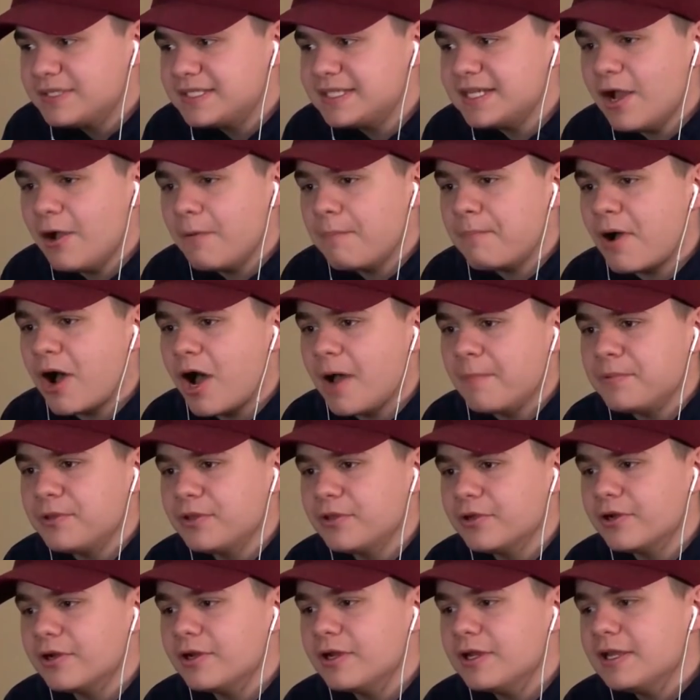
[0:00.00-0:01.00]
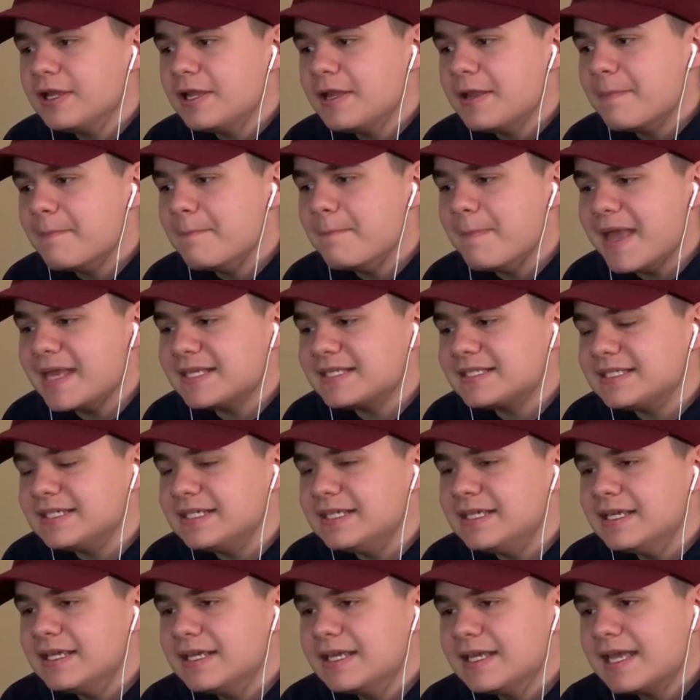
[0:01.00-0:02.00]
You see how popular
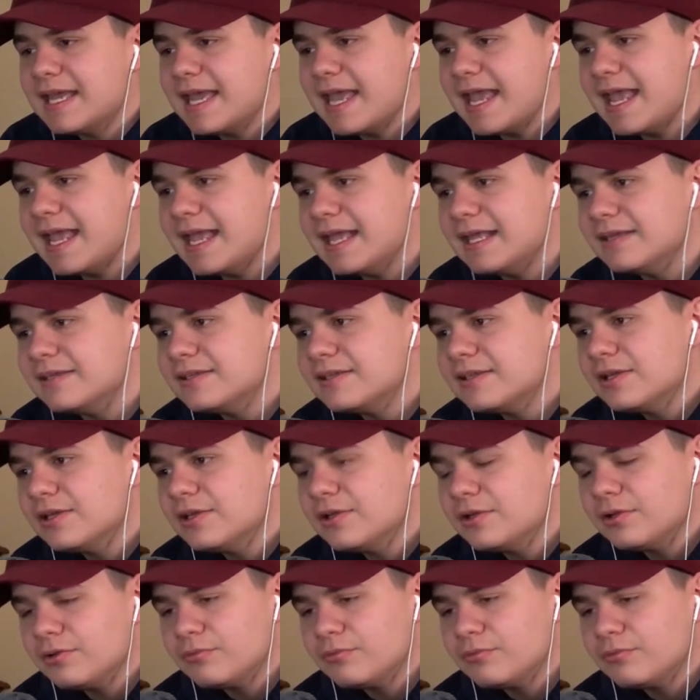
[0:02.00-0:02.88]
Messi and